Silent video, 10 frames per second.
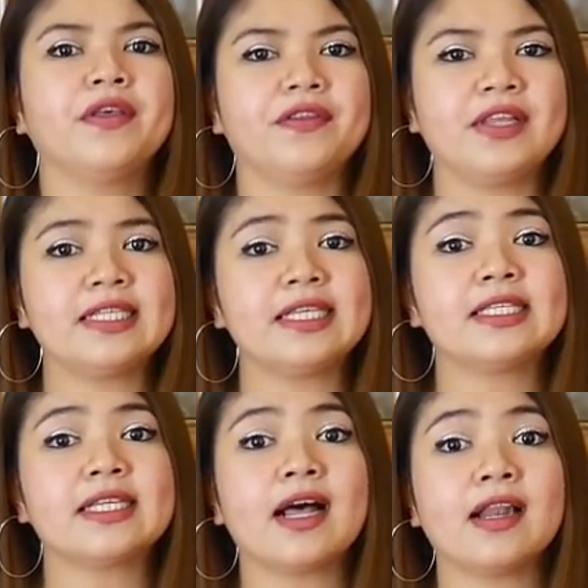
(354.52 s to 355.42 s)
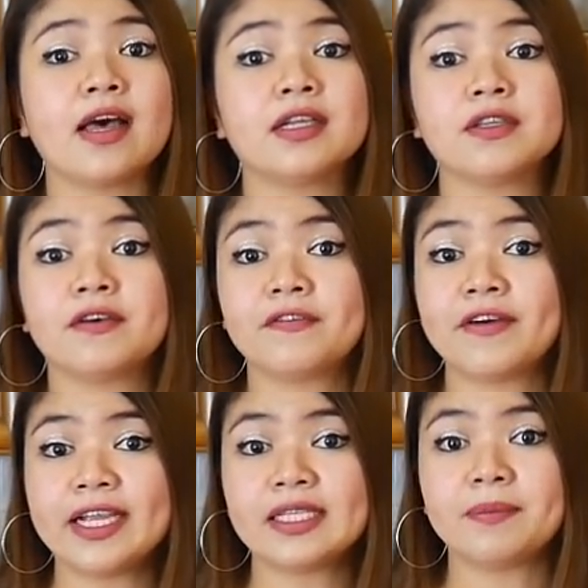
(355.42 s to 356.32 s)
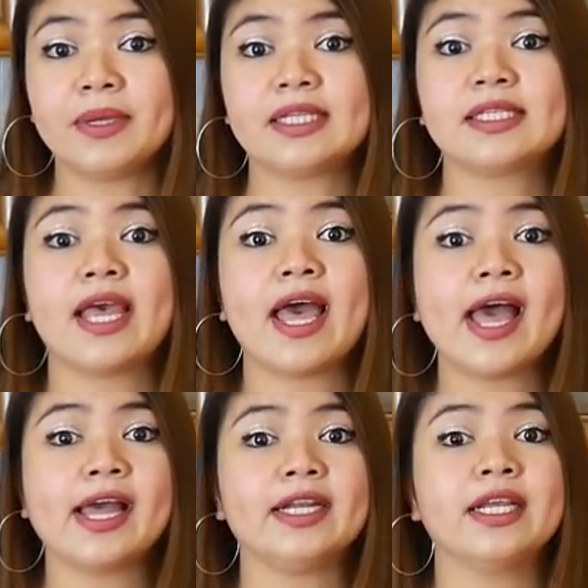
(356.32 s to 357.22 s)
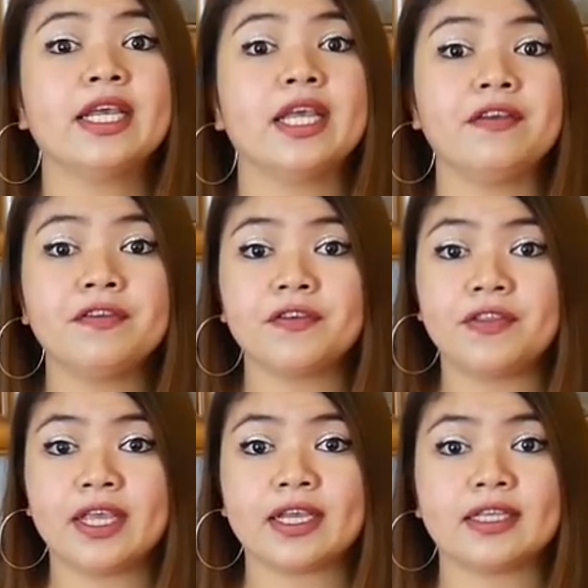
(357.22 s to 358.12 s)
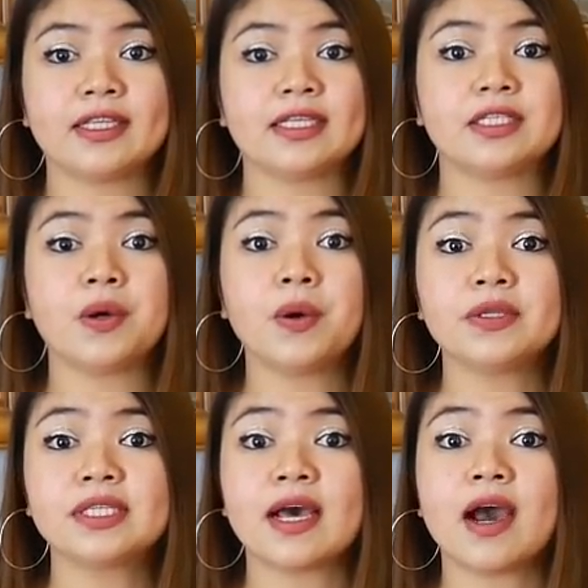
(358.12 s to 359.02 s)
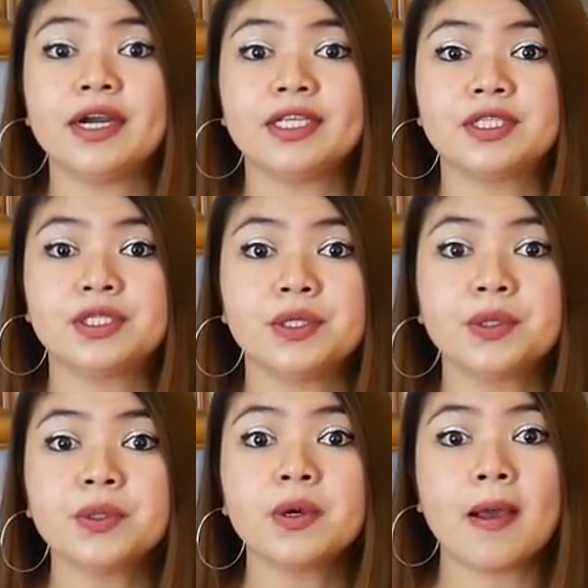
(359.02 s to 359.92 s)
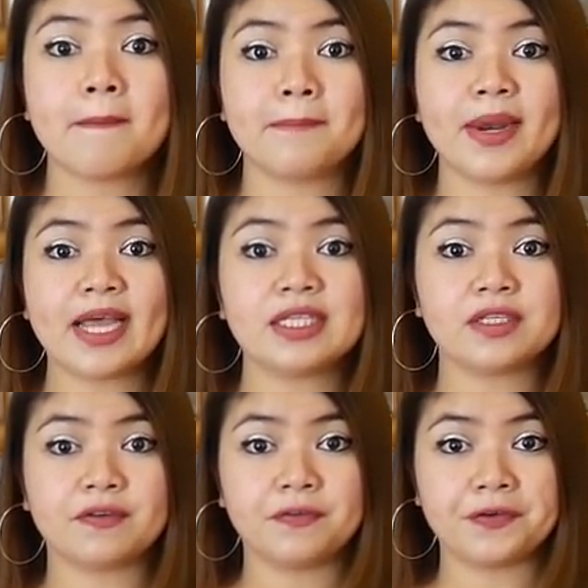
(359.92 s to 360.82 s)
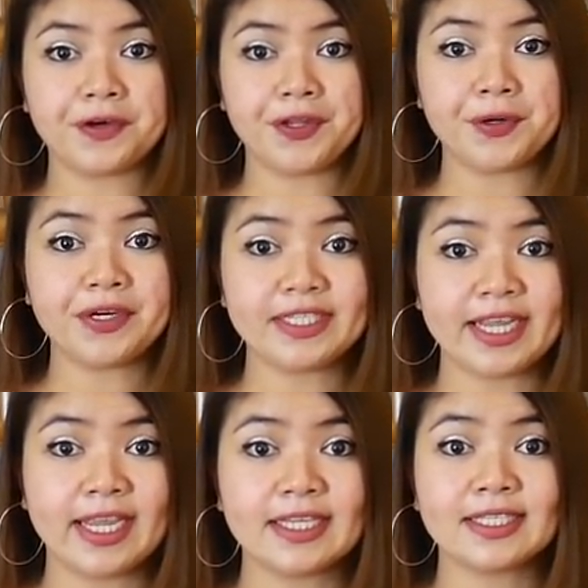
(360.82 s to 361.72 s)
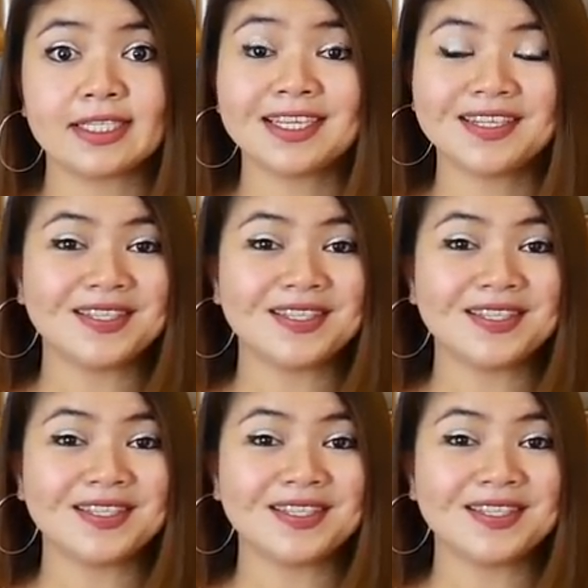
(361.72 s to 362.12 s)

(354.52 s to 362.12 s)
this is a lot of vitamins, and if you think that oats are too bland for your taste,